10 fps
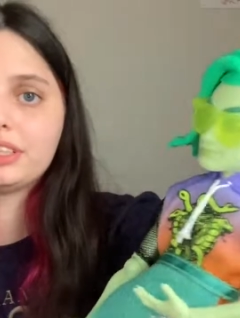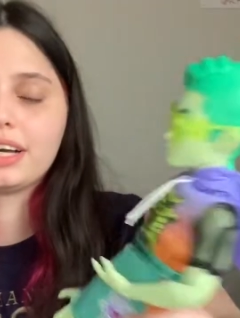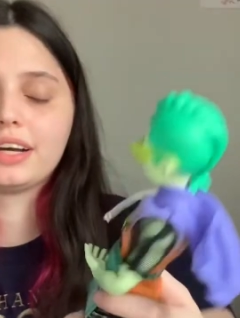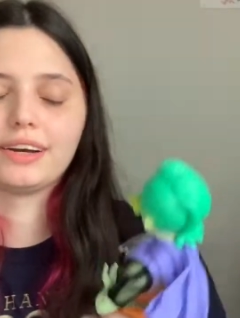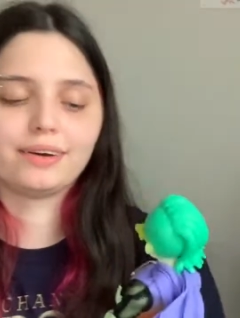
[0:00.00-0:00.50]

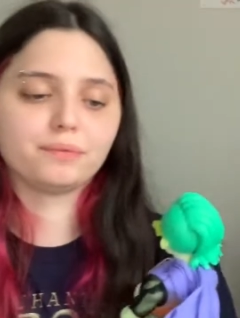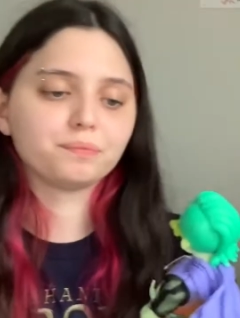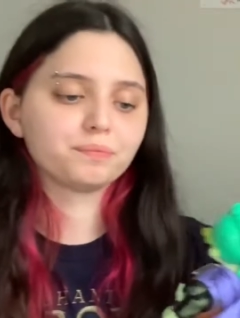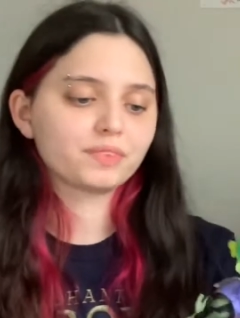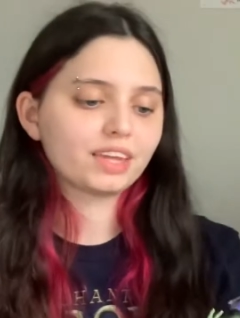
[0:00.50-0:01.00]
I
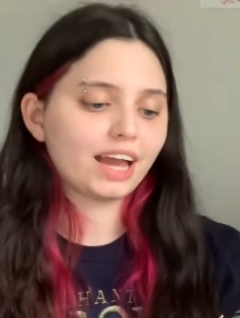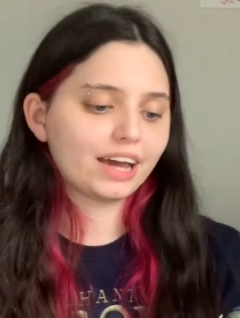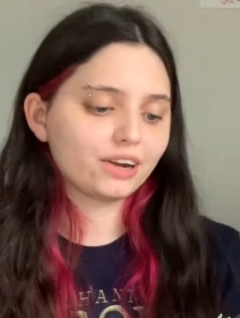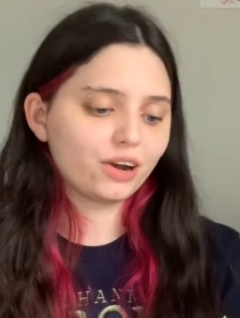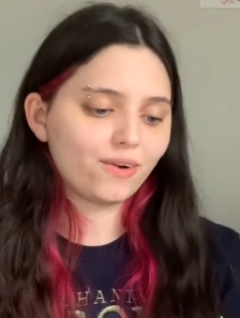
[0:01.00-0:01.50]

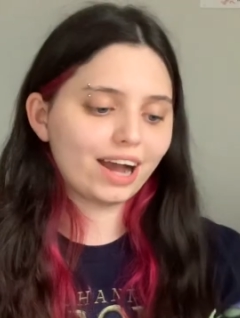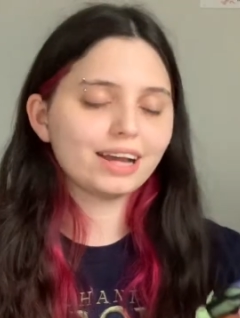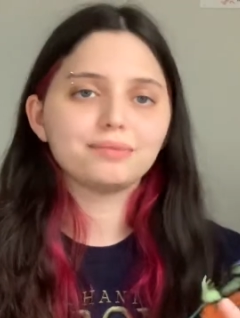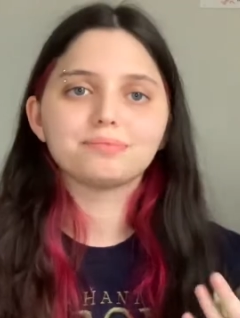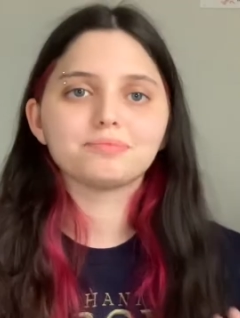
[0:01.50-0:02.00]
don't know.
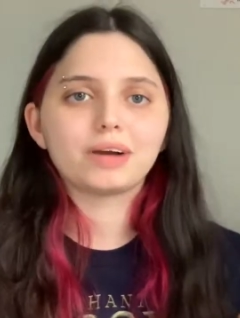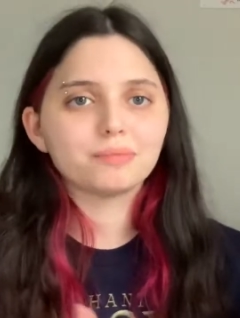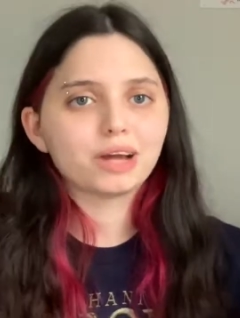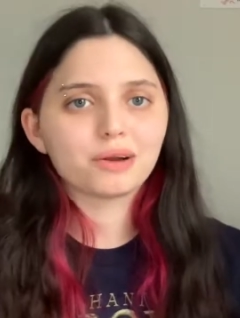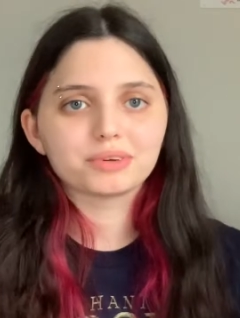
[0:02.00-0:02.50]
I'm
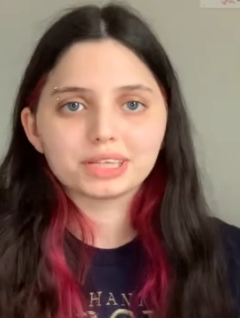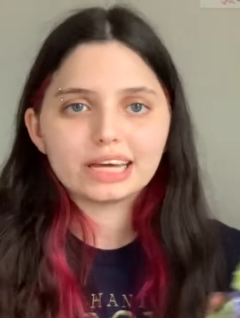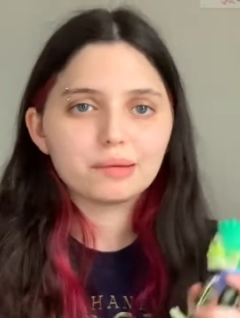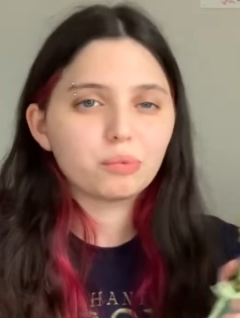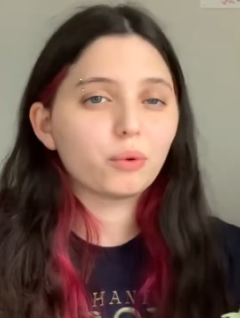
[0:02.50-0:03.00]
not really a
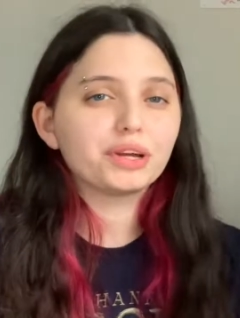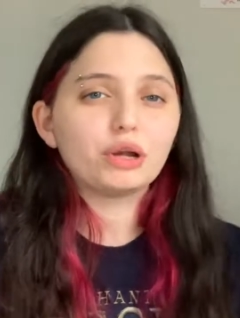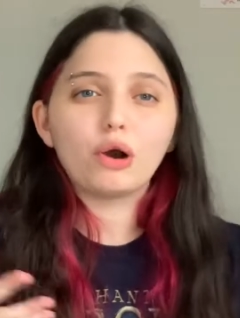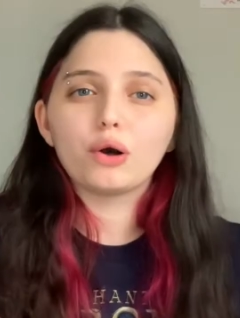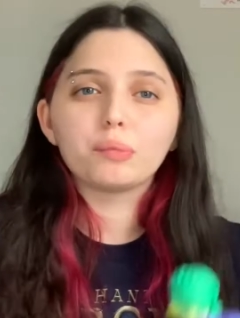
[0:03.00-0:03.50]
boy
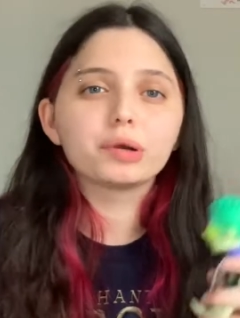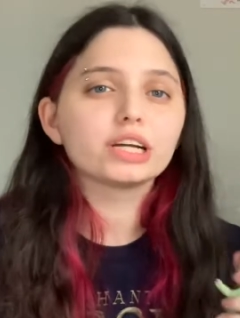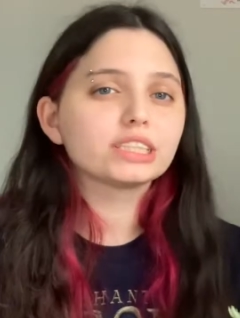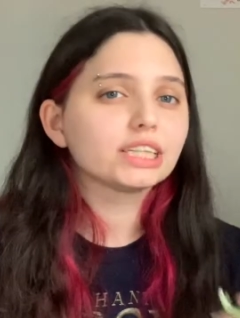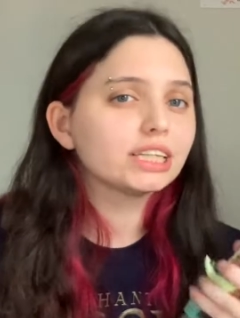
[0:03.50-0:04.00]
doll
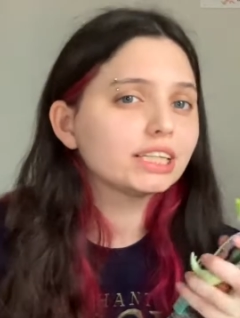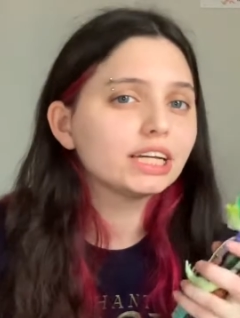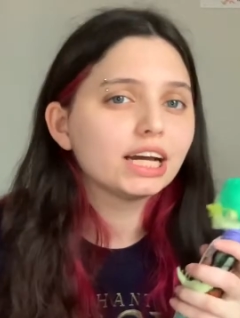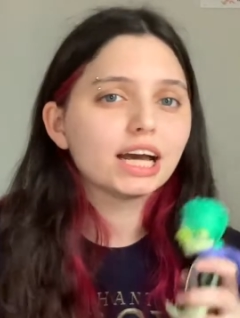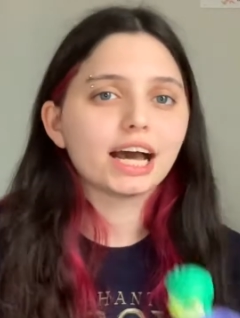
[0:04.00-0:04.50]
person.
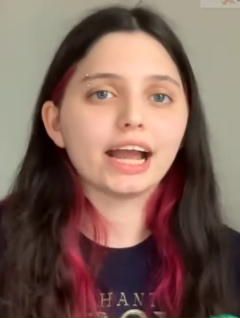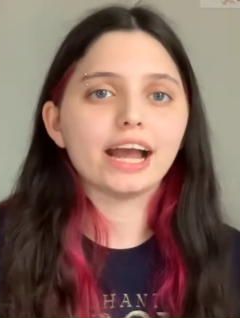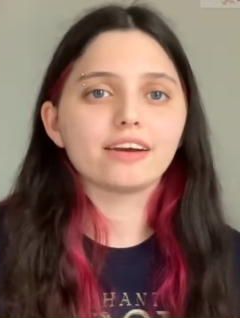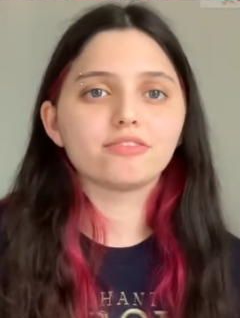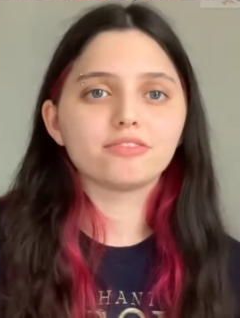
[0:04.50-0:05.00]
I
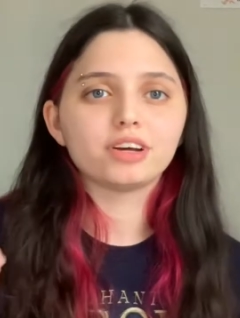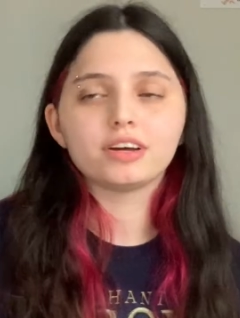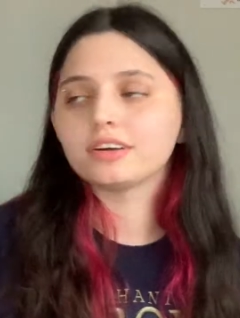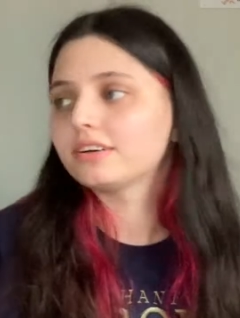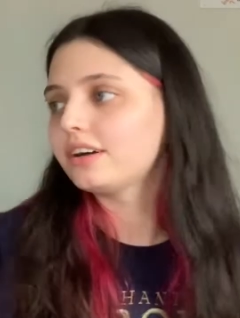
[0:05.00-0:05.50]
have
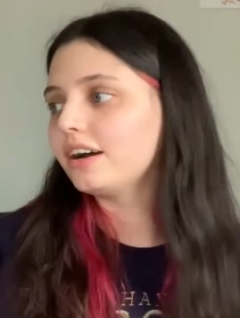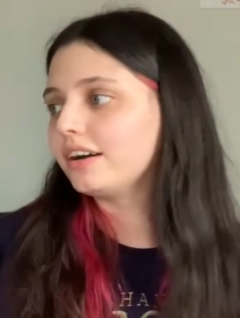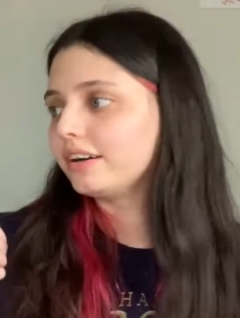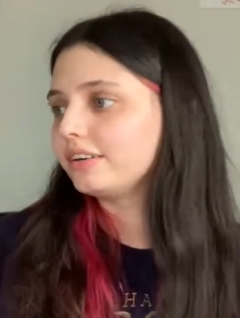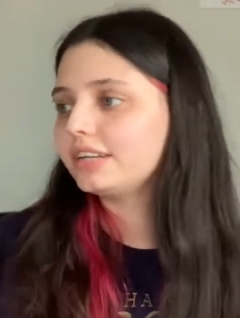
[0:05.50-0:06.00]

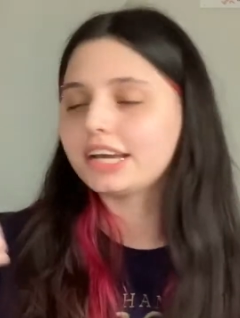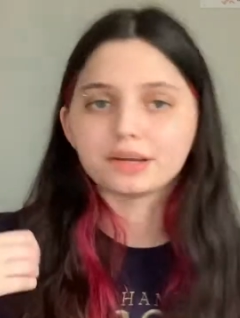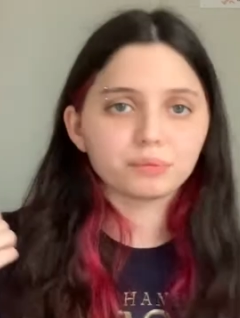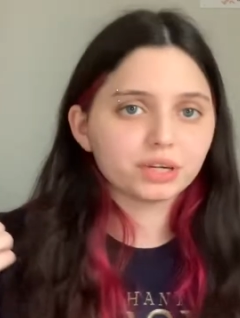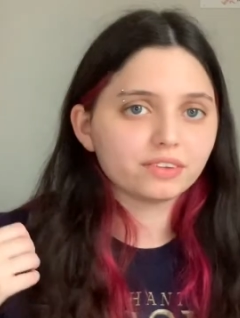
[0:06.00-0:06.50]

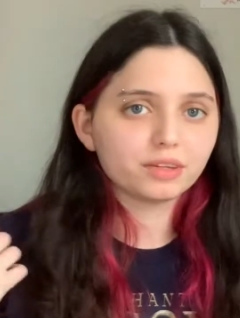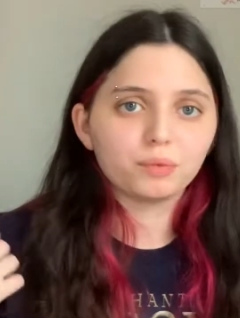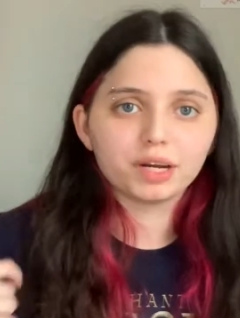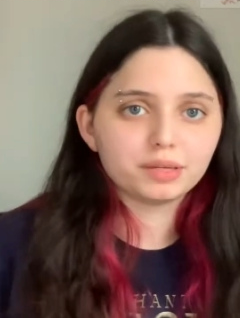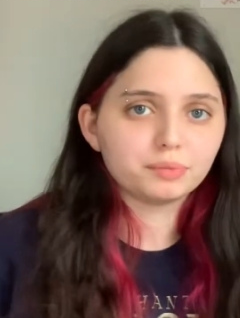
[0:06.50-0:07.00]
Cameron, the
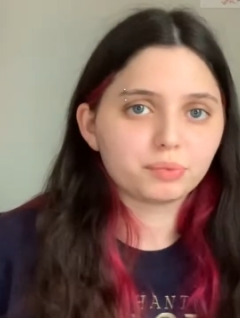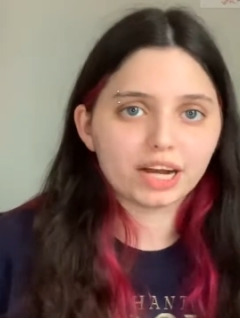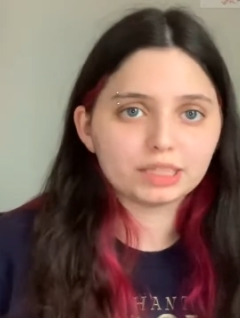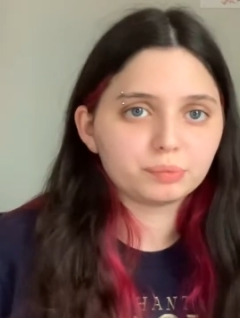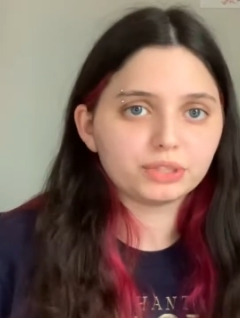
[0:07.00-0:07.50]
one
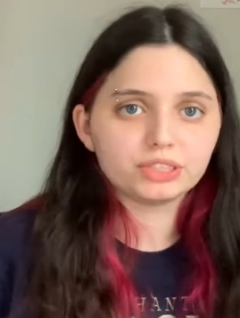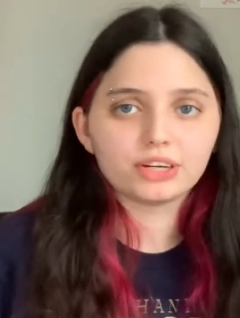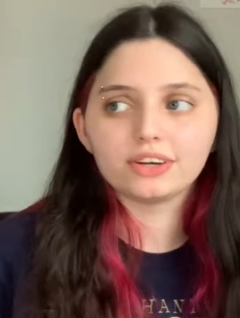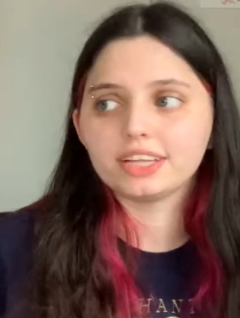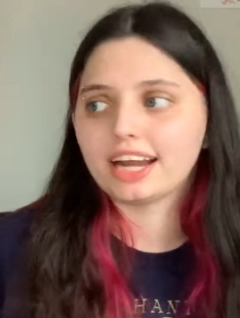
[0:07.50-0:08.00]
Bratz Boys doll,
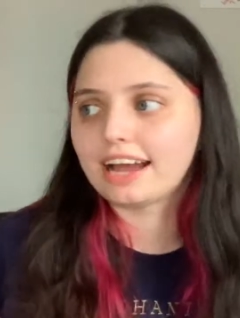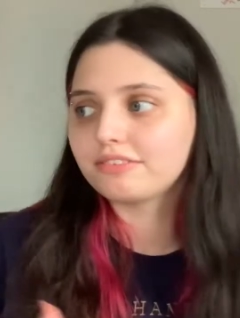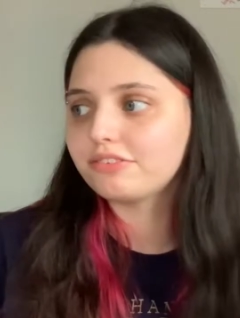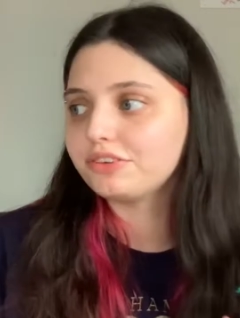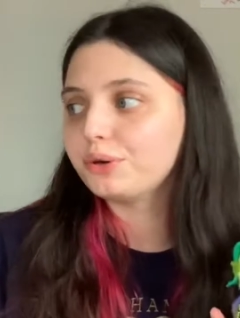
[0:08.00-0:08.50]
and then I have a
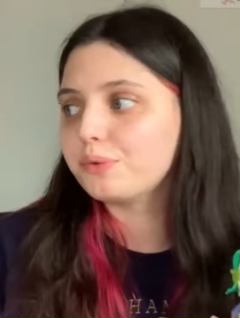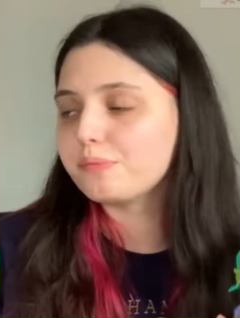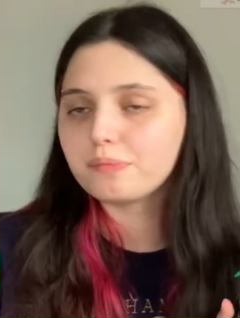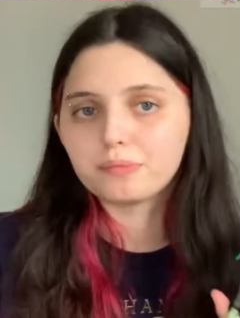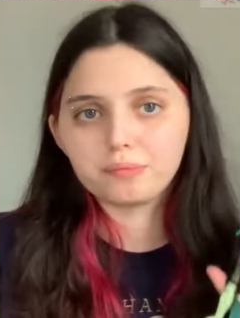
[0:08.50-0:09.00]
few
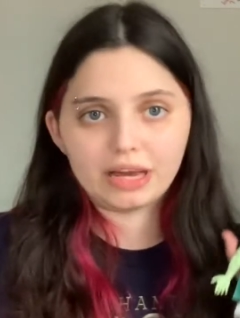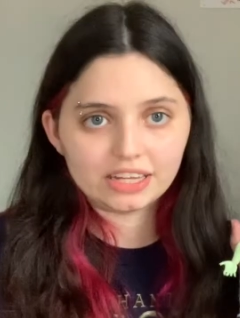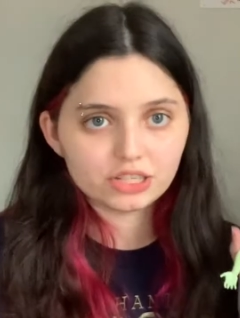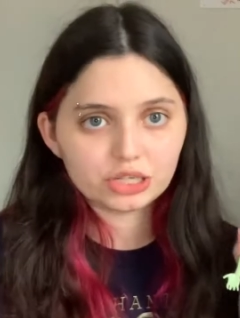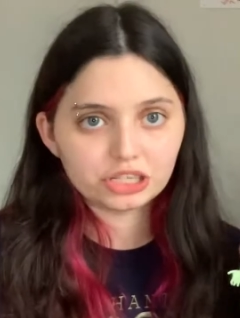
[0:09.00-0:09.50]

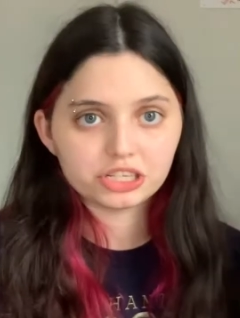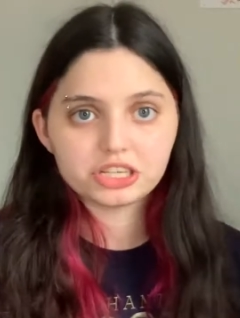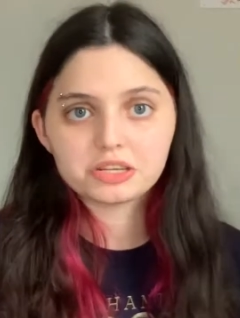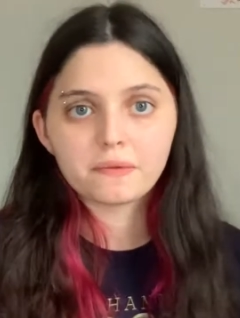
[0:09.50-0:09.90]
Mansters.